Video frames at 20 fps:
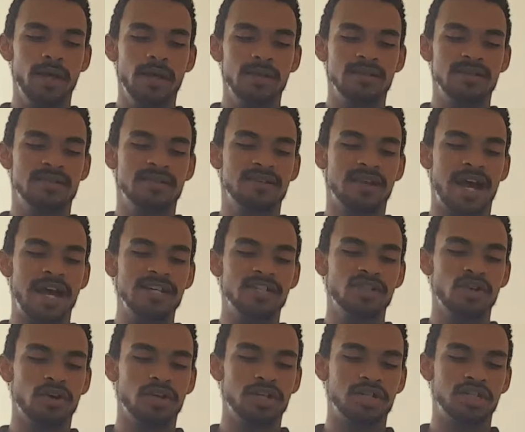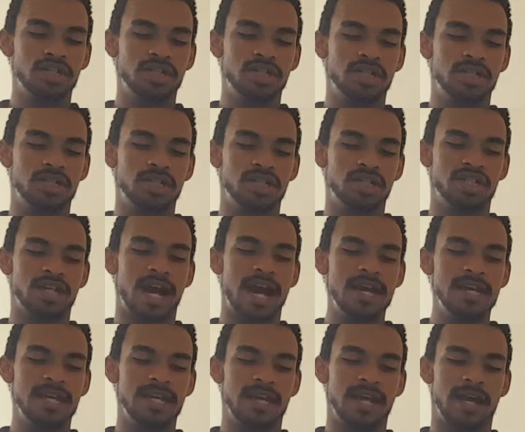The sky started
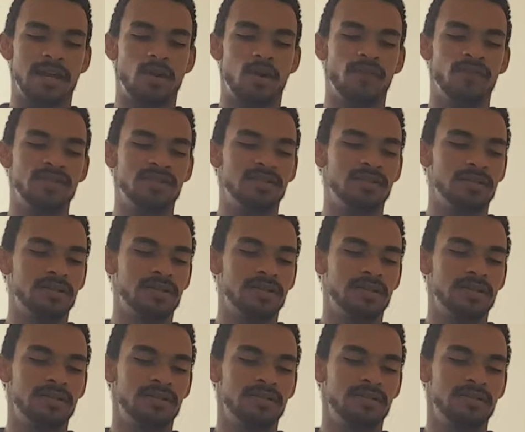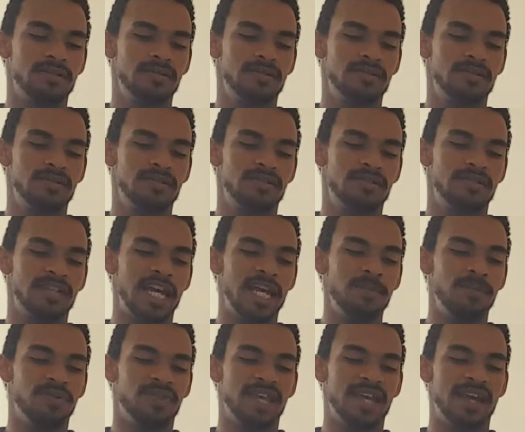shining and all of a sudden,
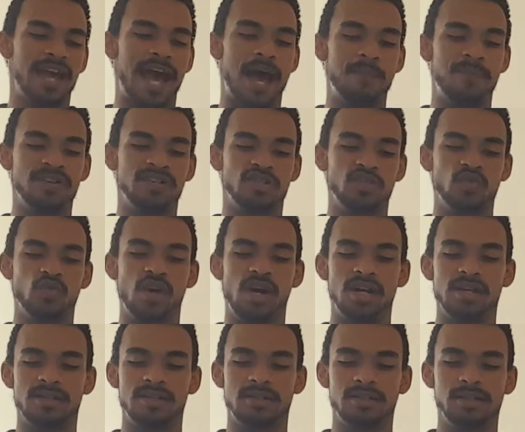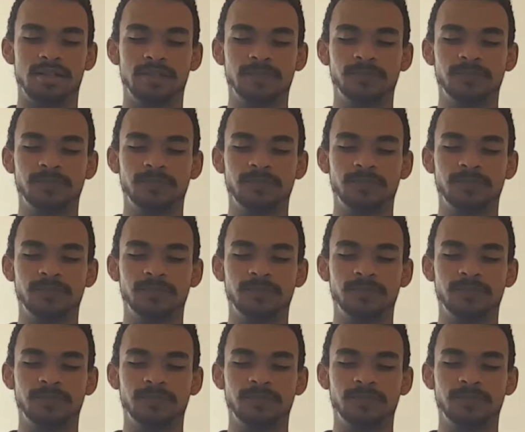same thing happened to us.